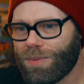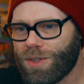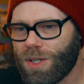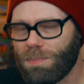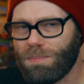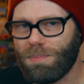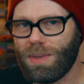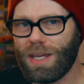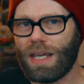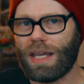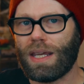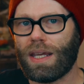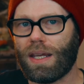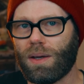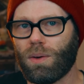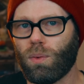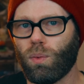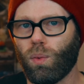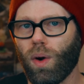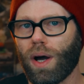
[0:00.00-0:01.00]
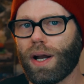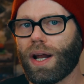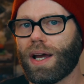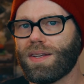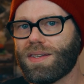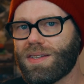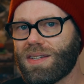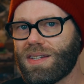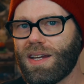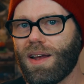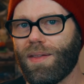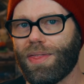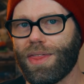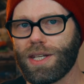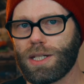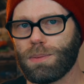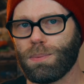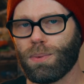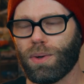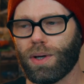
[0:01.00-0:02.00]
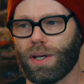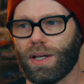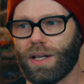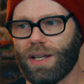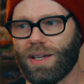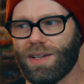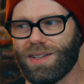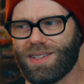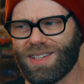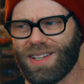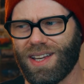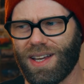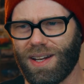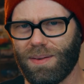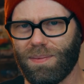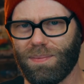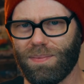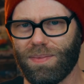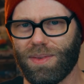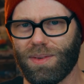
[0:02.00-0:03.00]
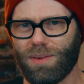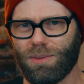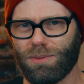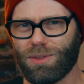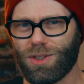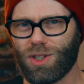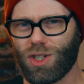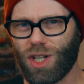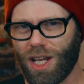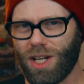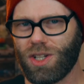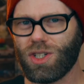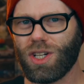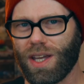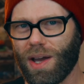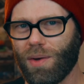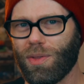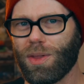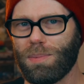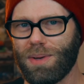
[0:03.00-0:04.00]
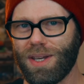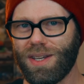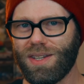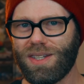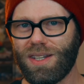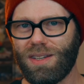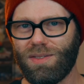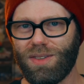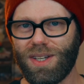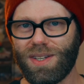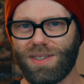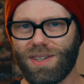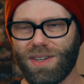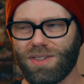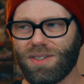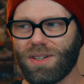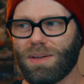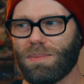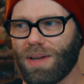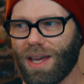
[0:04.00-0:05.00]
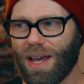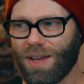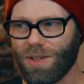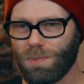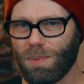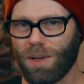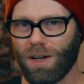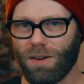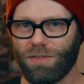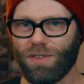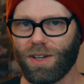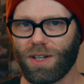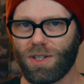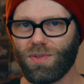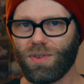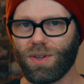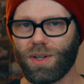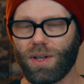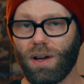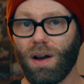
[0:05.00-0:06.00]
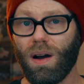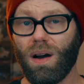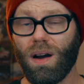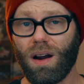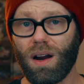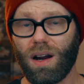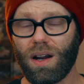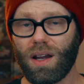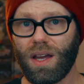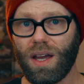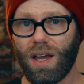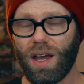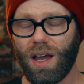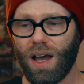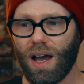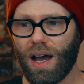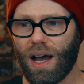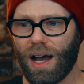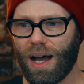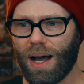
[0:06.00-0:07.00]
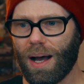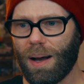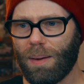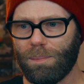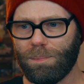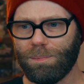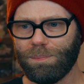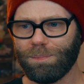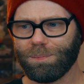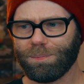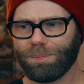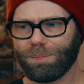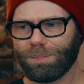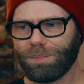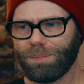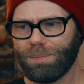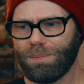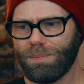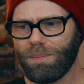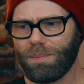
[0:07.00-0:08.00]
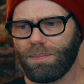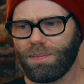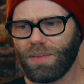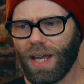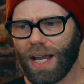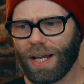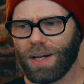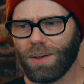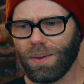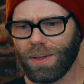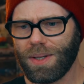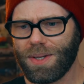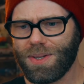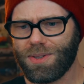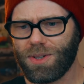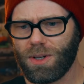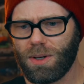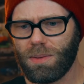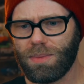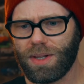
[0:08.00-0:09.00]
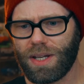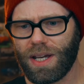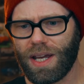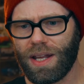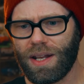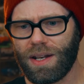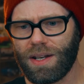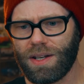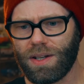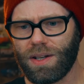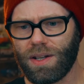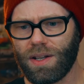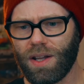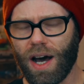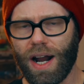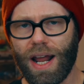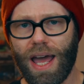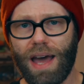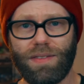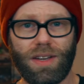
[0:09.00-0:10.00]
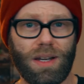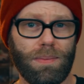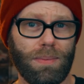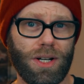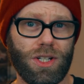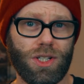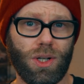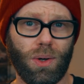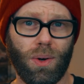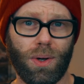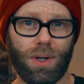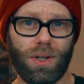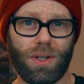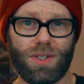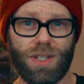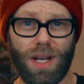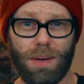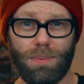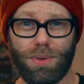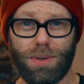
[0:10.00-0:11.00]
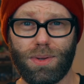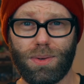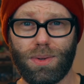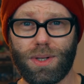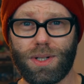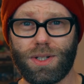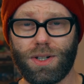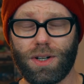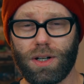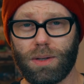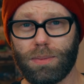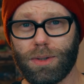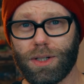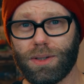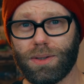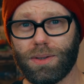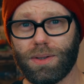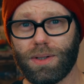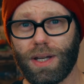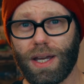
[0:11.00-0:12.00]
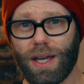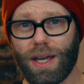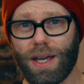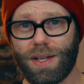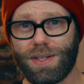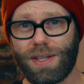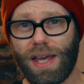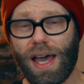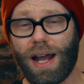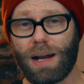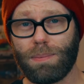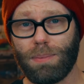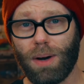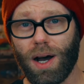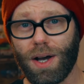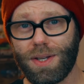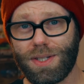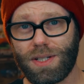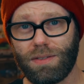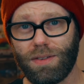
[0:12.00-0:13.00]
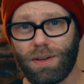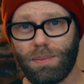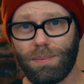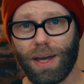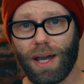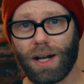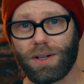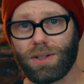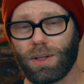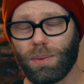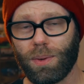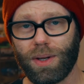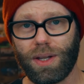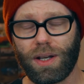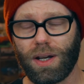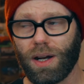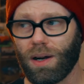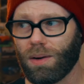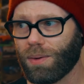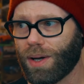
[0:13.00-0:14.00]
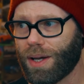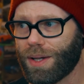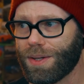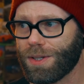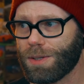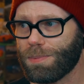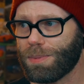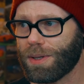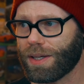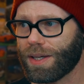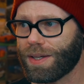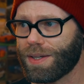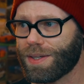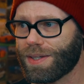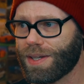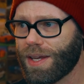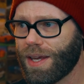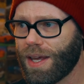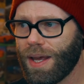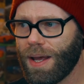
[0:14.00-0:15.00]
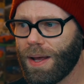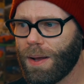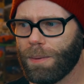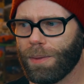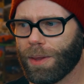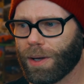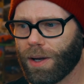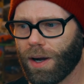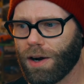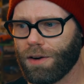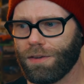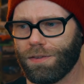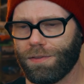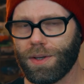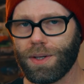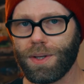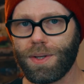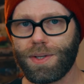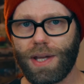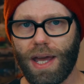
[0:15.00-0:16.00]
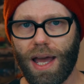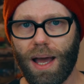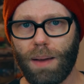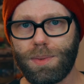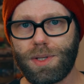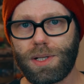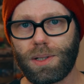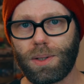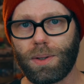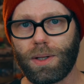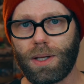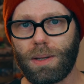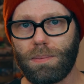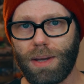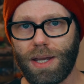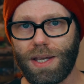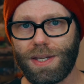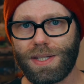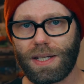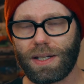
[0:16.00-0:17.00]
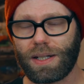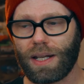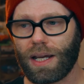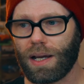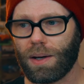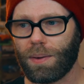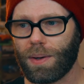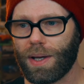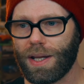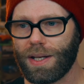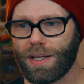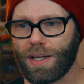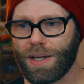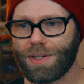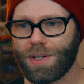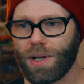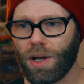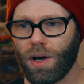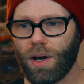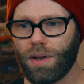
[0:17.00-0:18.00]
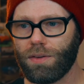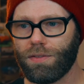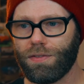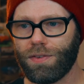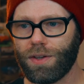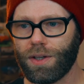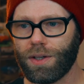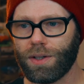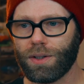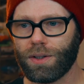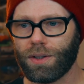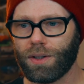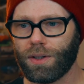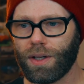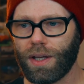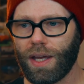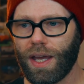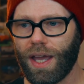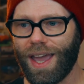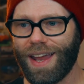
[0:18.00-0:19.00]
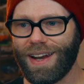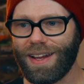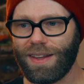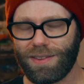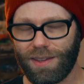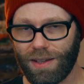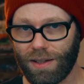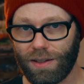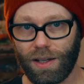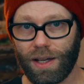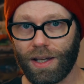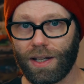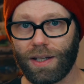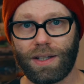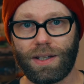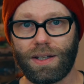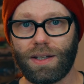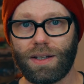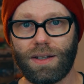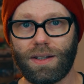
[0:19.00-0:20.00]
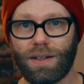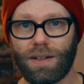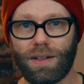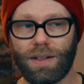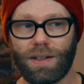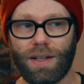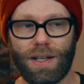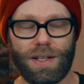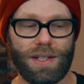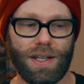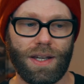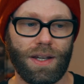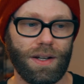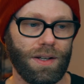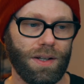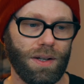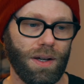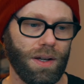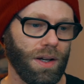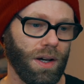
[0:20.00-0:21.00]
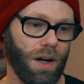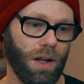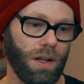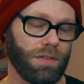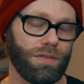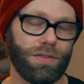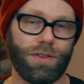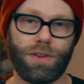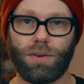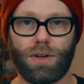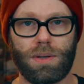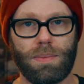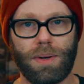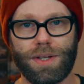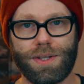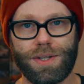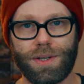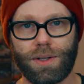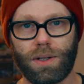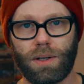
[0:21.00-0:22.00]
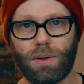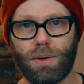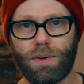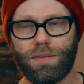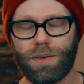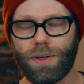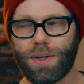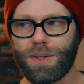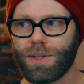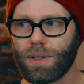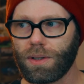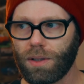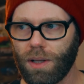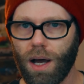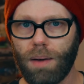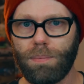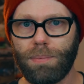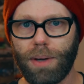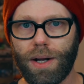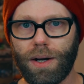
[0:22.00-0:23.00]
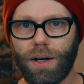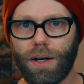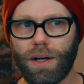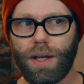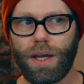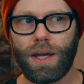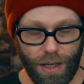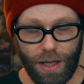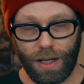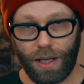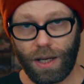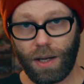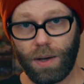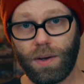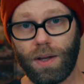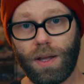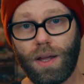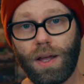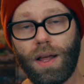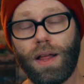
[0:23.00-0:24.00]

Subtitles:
to me, what I see at this point is that changing out the PCV system has been a fix for the car. I can only assume that not having a bunch of oil dumped through the turbo has had a positive impact on the way the car runs, because the car feels absolutely amazing now. It does not feel anything like it did all of 3 months ago. It feels a lot better. And yeah,